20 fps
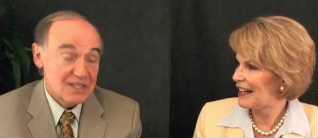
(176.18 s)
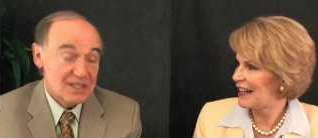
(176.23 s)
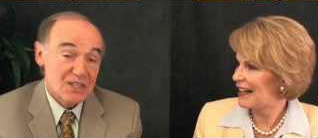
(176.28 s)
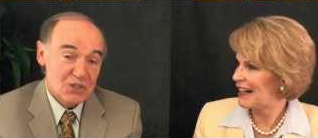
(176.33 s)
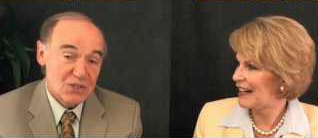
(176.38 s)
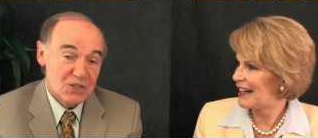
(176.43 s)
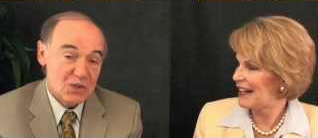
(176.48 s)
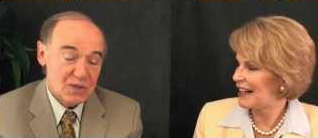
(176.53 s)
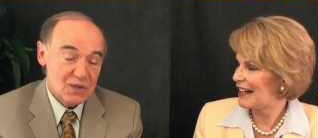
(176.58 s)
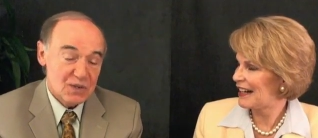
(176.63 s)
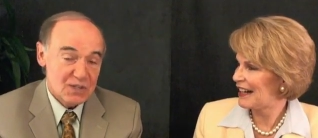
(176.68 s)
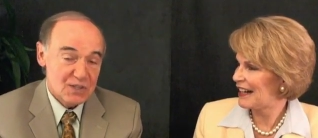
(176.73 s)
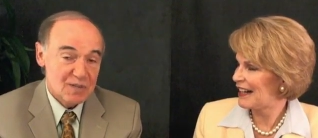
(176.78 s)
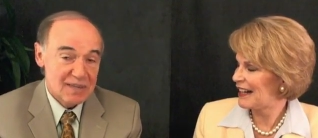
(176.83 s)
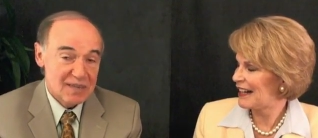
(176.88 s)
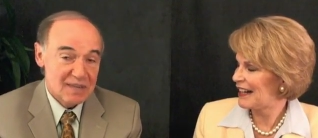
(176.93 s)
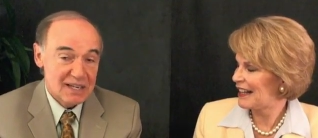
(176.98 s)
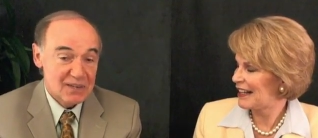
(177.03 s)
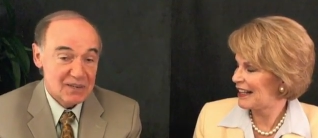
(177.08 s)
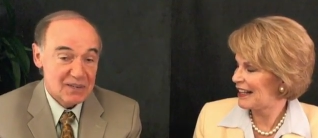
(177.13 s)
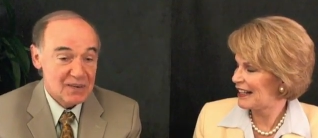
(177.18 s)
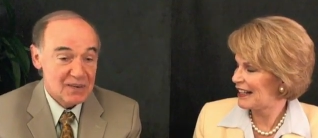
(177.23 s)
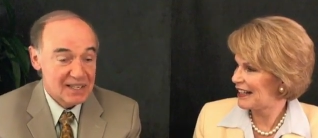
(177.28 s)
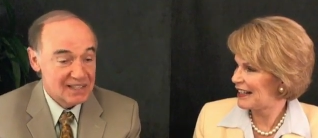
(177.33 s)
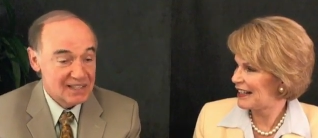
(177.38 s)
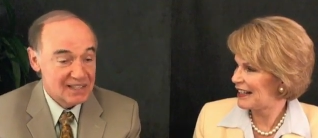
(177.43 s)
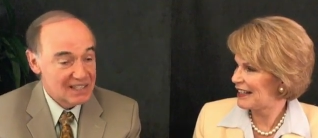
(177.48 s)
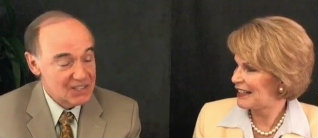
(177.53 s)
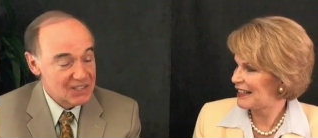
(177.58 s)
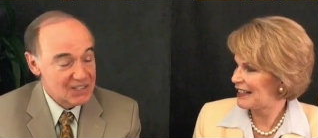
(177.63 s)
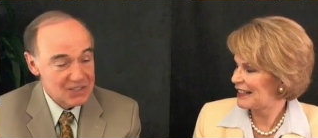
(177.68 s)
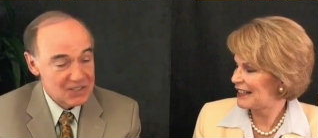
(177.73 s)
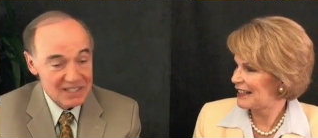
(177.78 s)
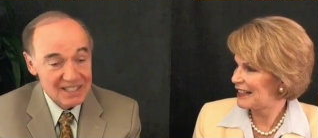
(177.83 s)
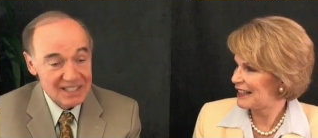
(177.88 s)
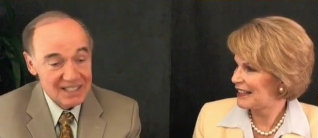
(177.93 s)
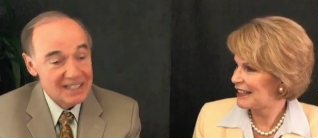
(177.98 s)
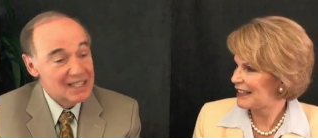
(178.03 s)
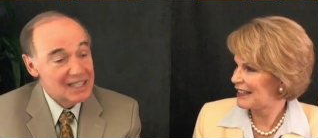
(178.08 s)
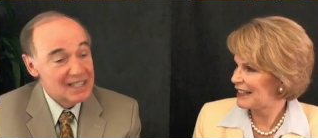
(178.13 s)
Speaker 1: short-term anticoagulation.
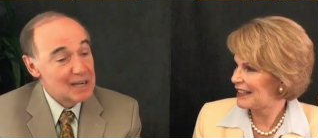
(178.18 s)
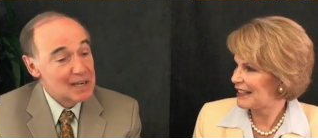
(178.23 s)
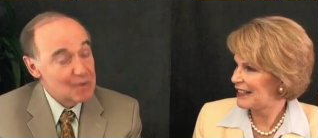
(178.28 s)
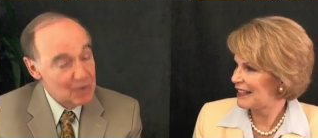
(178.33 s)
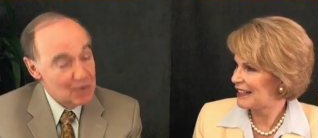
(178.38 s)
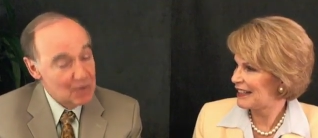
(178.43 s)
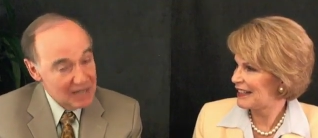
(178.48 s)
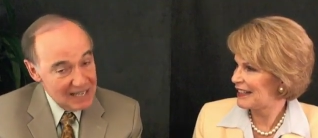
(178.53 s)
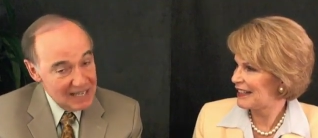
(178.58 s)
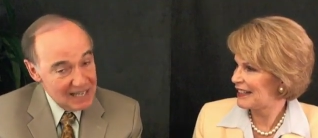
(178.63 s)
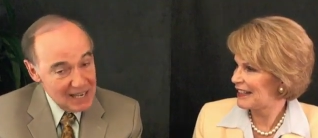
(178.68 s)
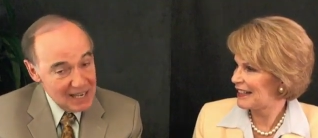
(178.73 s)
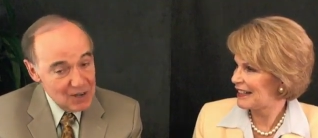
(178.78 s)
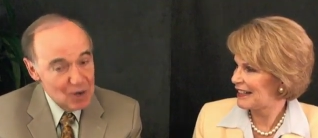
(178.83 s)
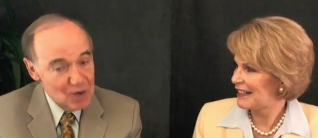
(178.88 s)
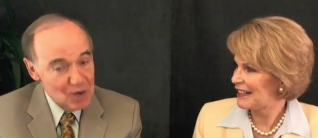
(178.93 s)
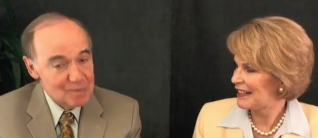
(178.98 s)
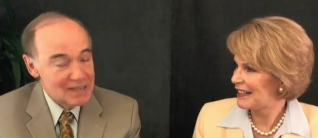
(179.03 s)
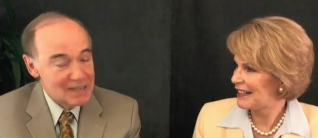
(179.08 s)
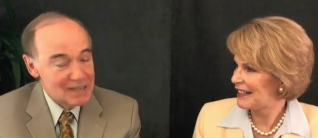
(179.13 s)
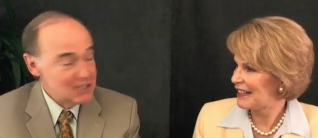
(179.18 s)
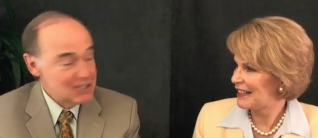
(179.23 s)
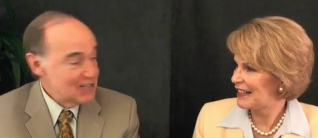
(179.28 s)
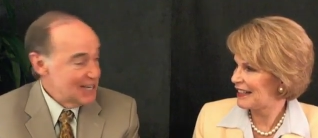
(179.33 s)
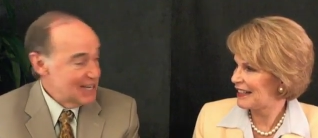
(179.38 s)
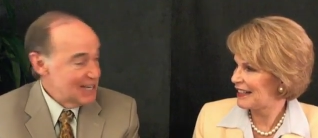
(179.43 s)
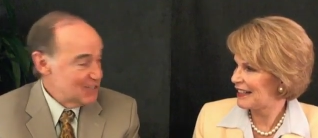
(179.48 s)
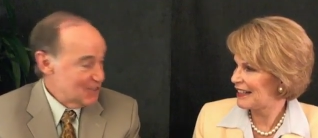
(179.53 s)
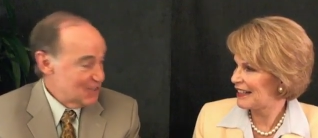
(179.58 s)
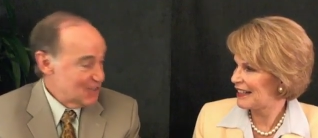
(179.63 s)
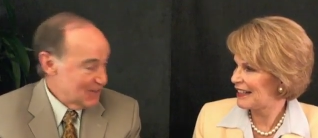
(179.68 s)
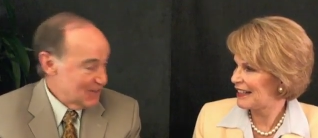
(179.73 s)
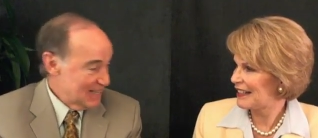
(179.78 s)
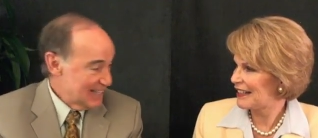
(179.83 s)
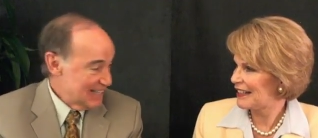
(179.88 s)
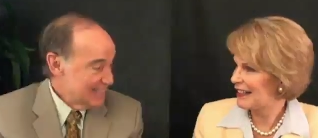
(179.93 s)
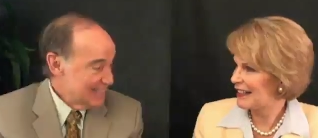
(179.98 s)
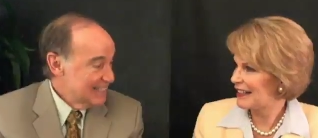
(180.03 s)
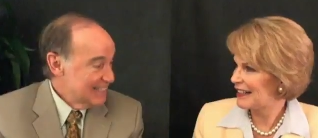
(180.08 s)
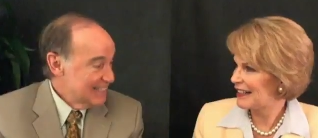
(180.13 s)
But when I got home, I changed all that.
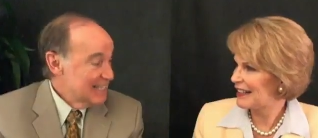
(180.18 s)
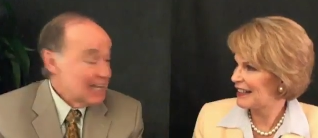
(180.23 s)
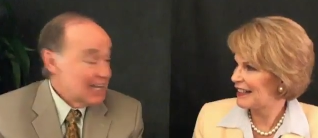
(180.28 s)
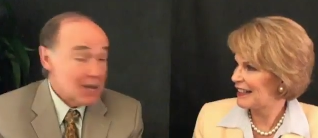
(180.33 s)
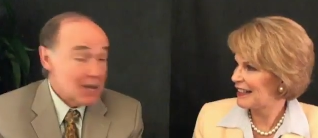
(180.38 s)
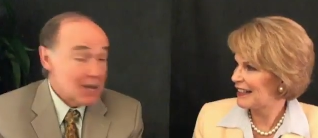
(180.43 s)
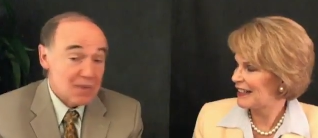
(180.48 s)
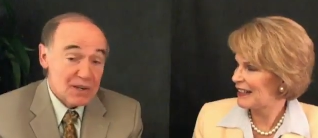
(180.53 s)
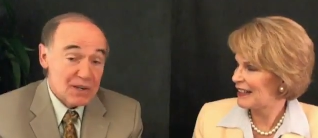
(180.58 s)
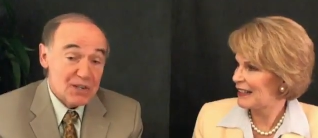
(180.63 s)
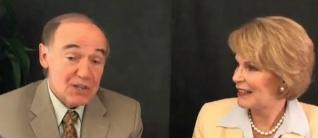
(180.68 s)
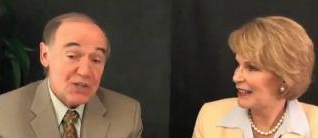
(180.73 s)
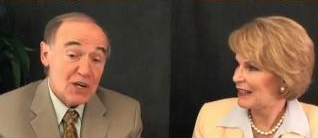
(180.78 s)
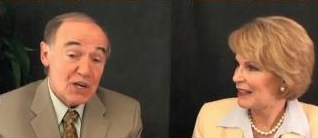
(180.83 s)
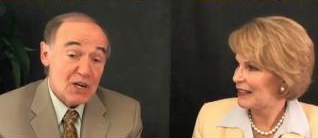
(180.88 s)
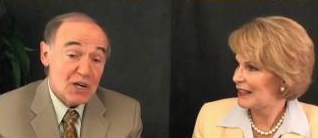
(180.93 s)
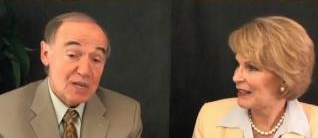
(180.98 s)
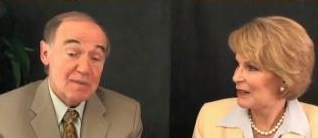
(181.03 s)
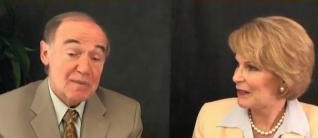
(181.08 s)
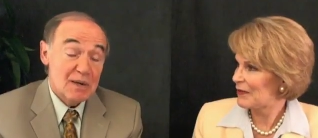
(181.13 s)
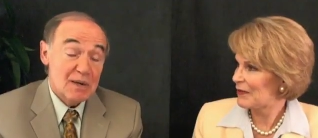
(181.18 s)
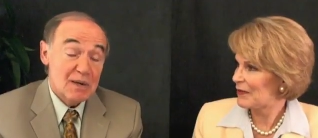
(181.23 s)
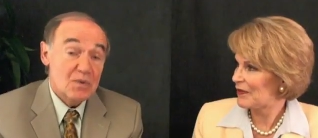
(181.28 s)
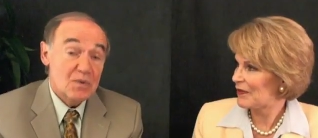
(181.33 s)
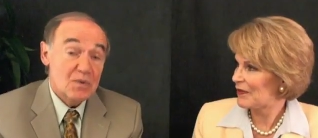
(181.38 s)
And we're going to talk about